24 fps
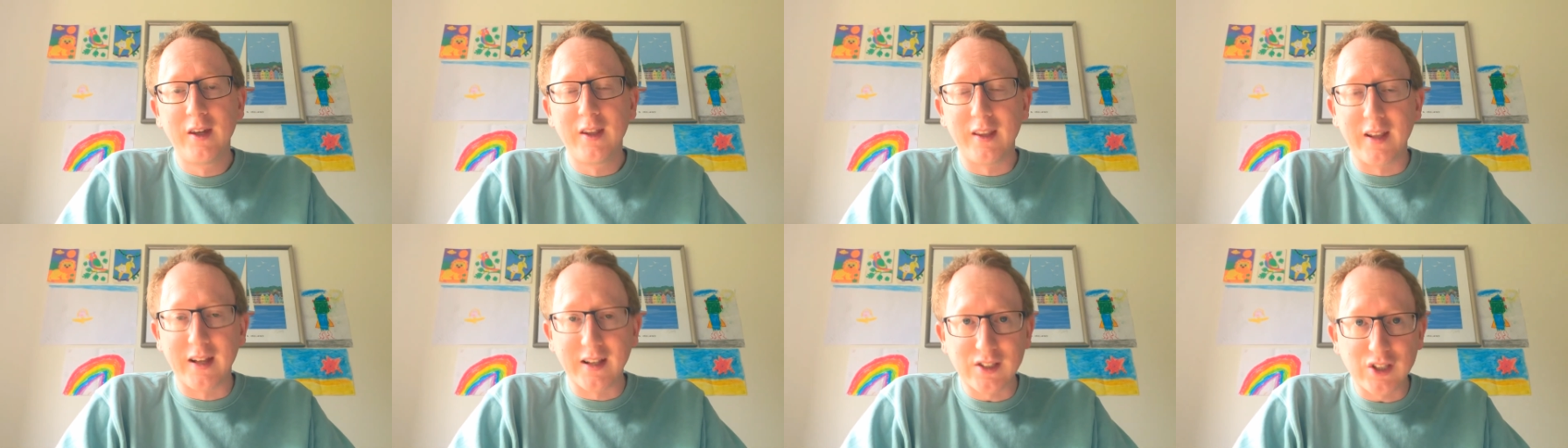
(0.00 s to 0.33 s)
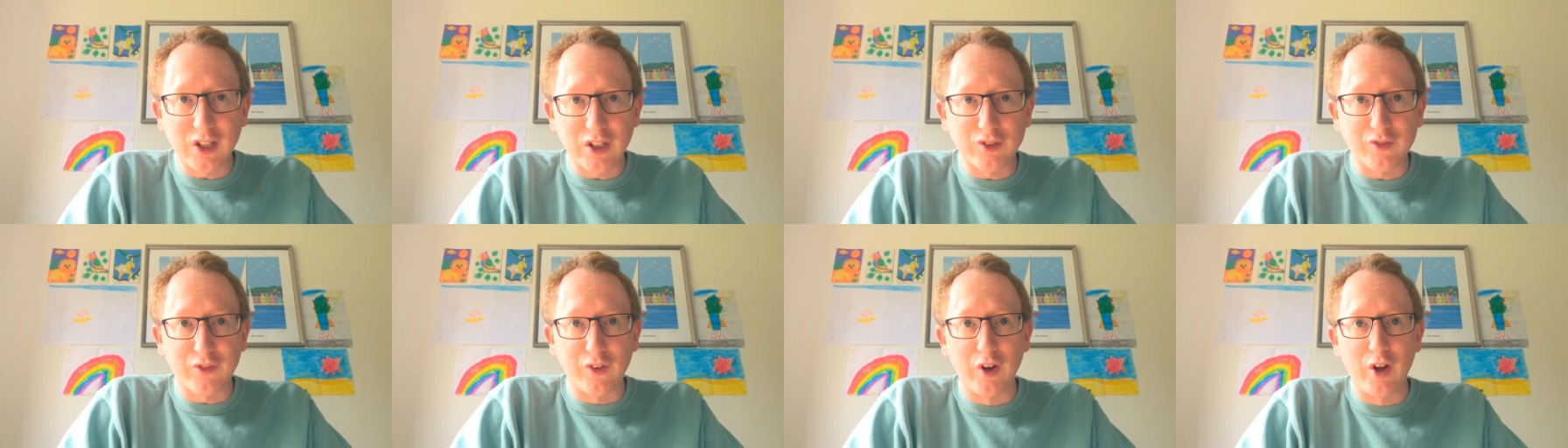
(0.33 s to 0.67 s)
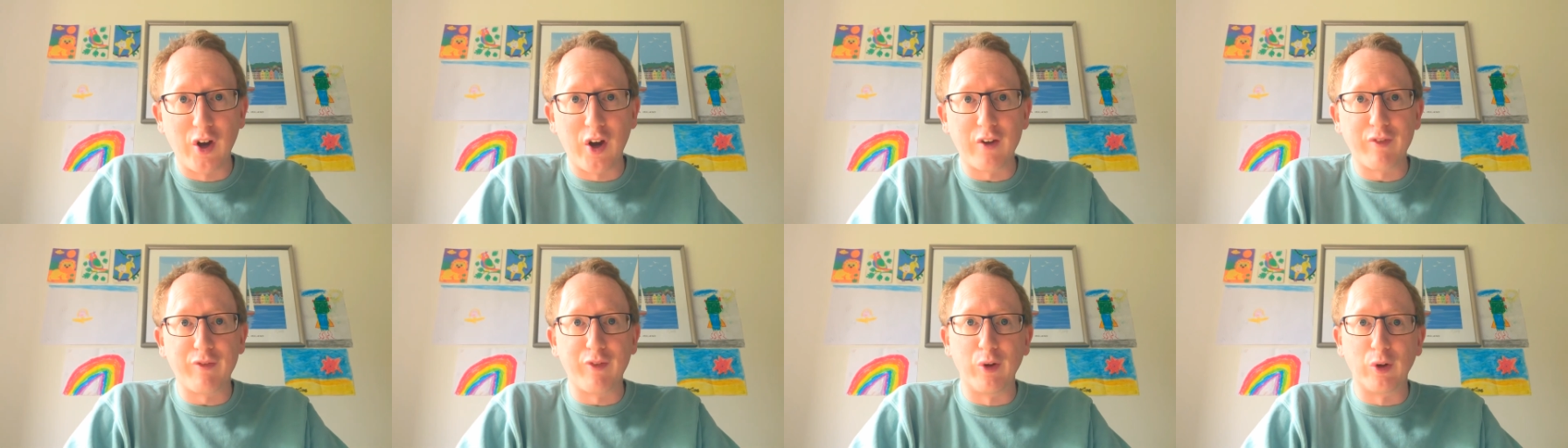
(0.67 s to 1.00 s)
That's us for
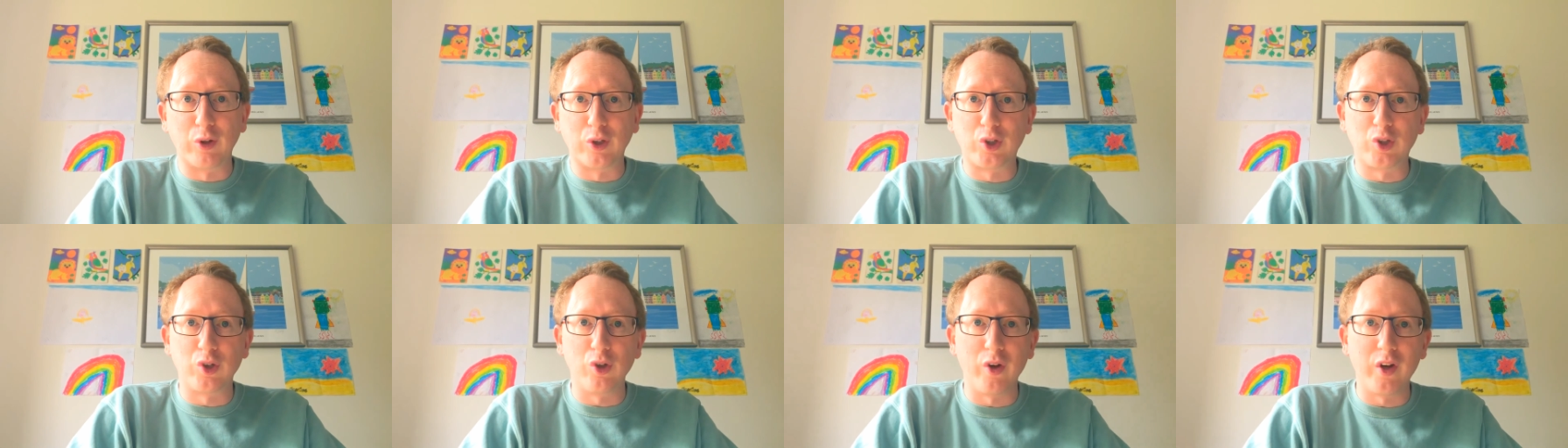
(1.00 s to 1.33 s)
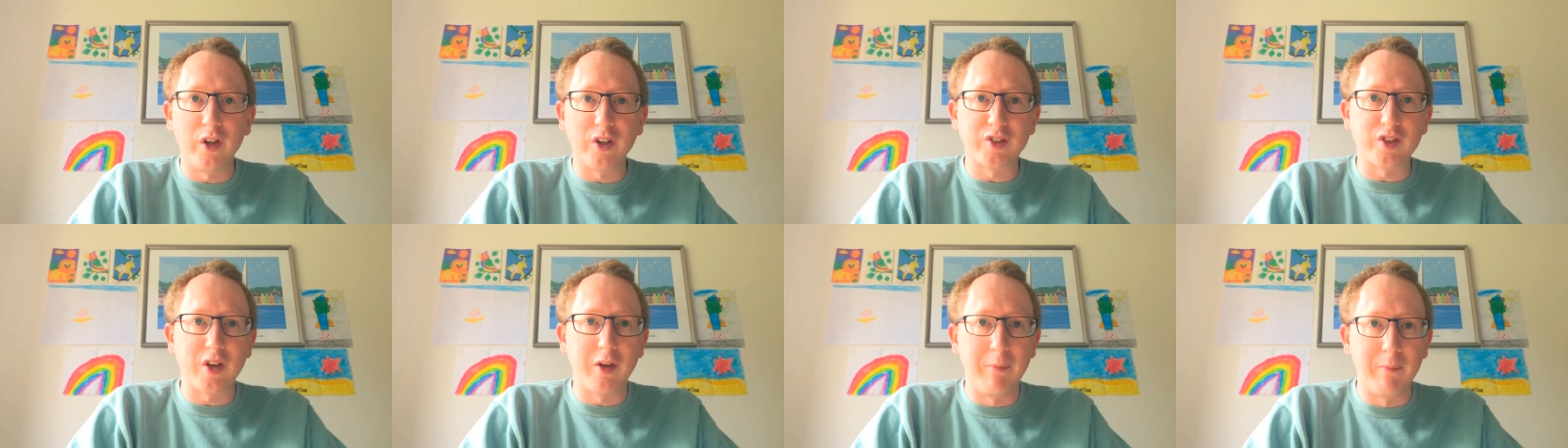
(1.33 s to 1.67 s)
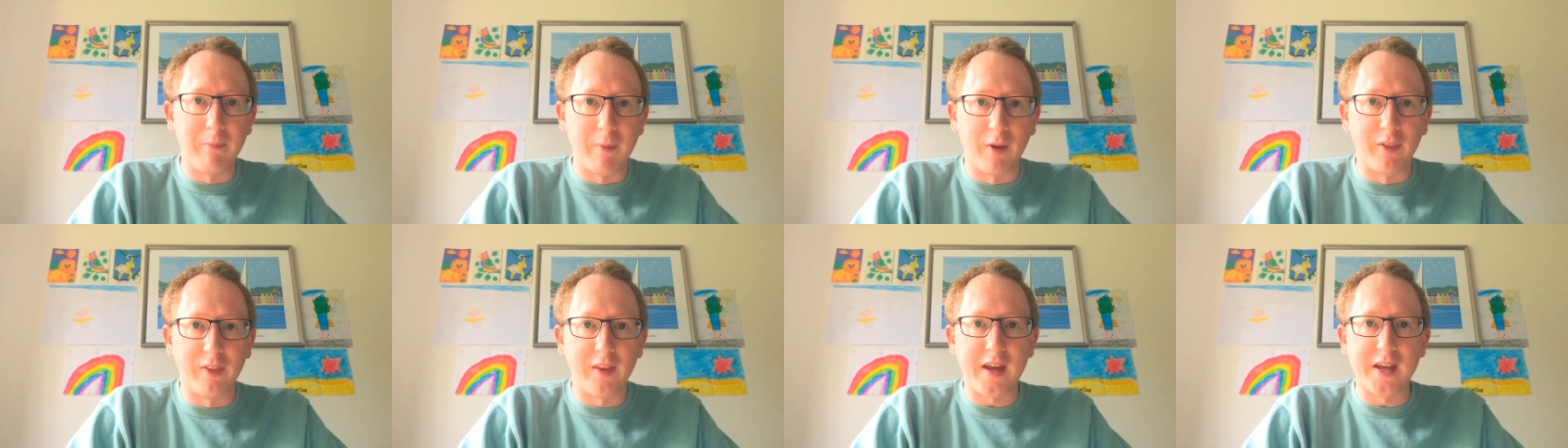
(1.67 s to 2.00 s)
now, folks. Join us on
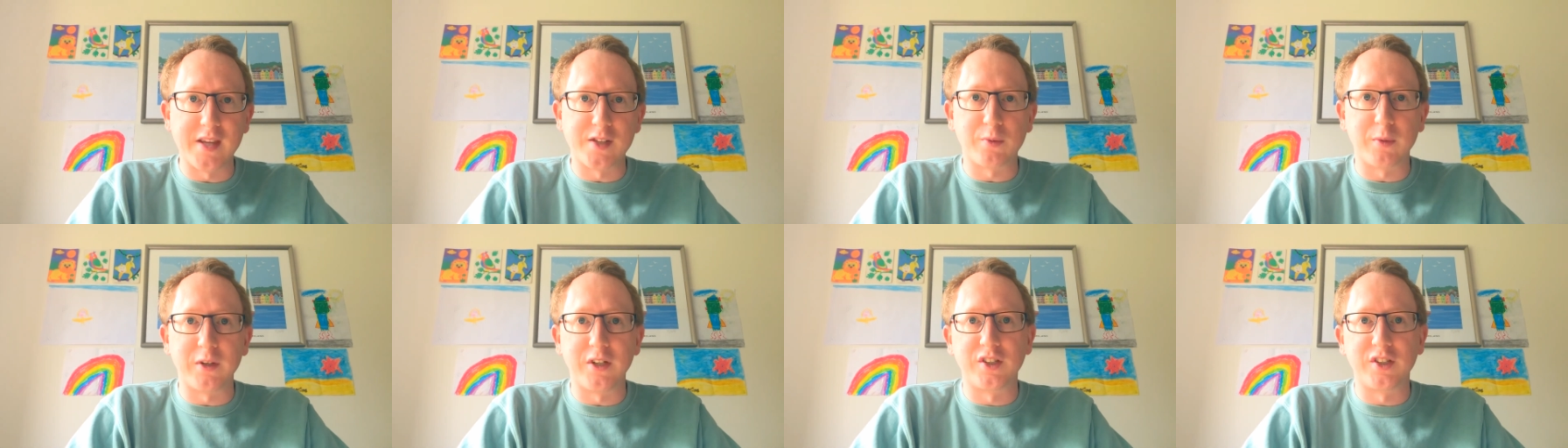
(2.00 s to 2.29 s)
Monday as we